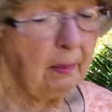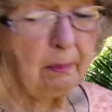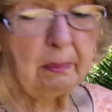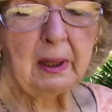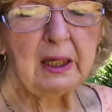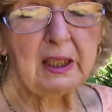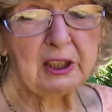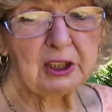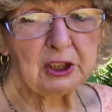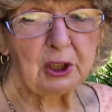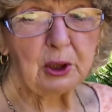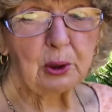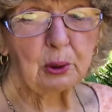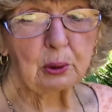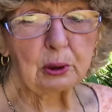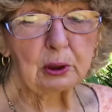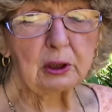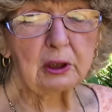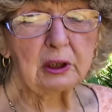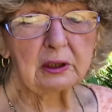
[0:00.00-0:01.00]
but it's still
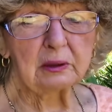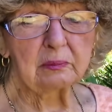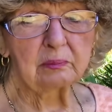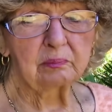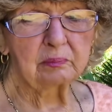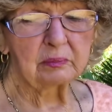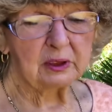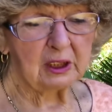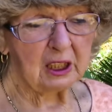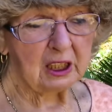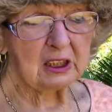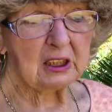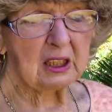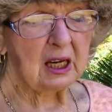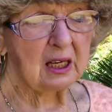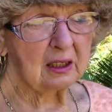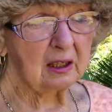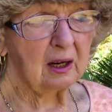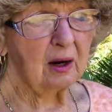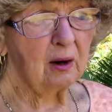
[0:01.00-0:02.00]
good. Tastes
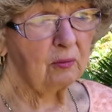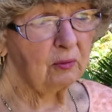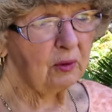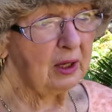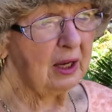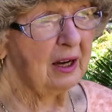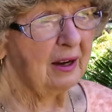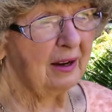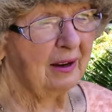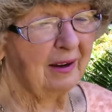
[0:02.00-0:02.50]
like coffee.